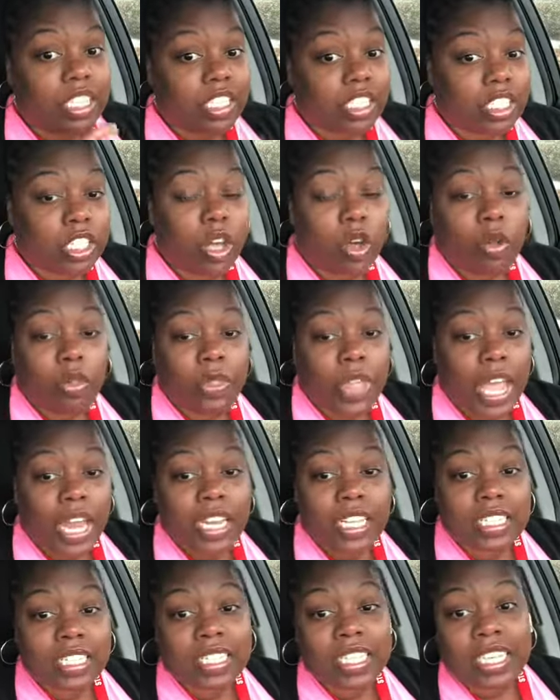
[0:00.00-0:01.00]
So that
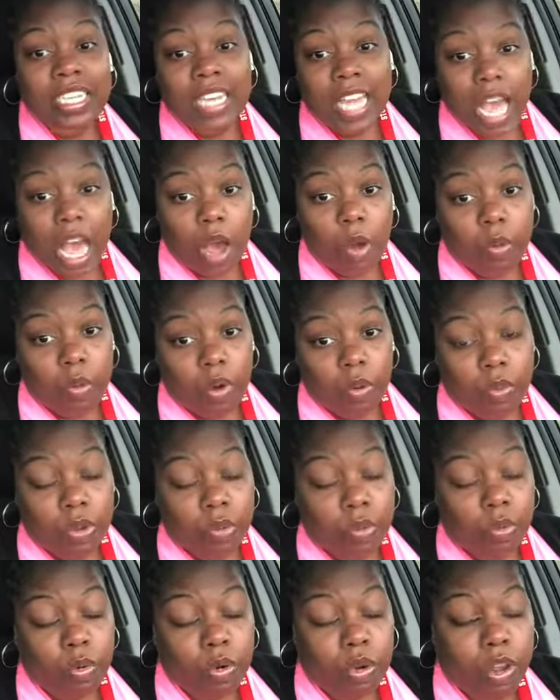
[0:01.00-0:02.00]
is not what
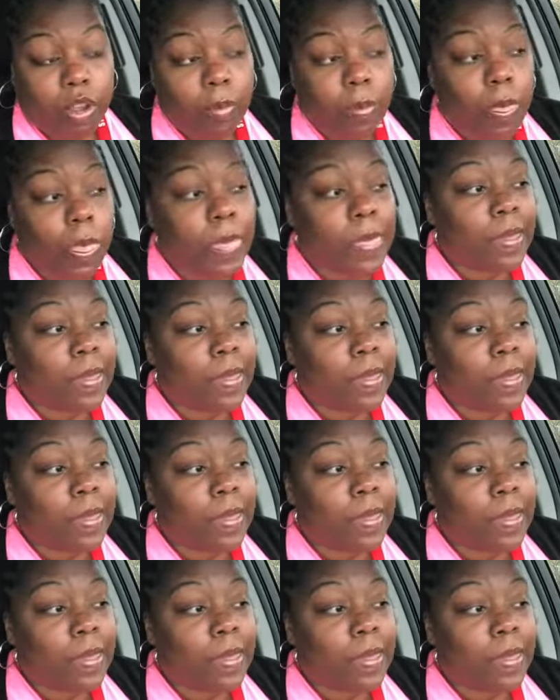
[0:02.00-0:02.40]
we want.